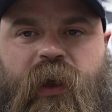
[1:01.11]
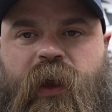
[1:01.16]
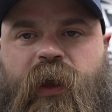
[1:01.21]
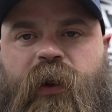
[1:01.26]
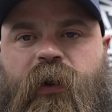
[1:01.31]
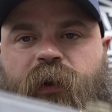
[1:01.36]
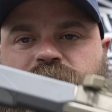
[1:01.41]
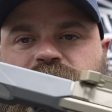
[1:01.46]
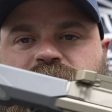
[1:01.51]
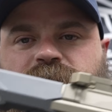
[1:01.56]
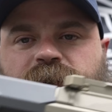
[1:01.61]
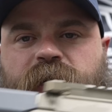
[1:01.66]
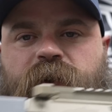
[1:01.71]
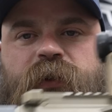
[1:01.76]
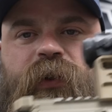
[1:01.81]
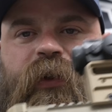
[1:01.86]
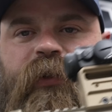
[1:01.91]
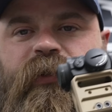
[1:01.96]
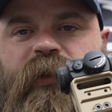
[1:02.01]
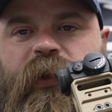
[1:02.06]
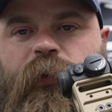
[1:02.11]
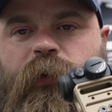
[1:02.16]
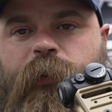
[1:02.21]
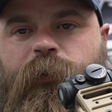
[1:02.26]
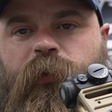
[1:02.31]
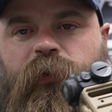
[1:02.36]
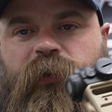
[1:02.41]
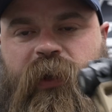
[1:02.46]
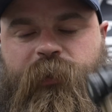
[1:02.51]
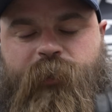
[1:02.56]
And obviously you can see what I'm
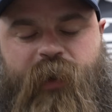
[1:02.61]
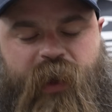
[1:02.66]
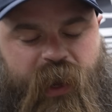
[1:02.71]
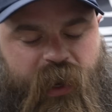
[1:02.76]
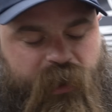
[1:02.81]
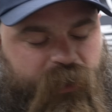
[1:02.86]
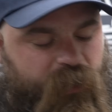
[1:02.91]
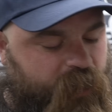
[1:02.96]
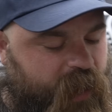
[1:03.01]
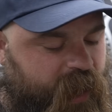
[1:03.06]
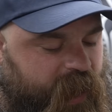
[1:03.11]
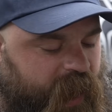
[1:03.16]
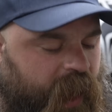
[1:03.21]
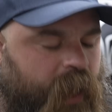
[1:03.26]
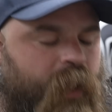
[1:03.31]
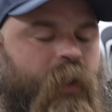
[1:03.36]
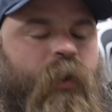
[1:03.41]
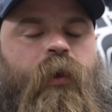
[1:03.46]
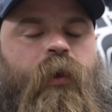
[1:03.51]
holding in my hand already.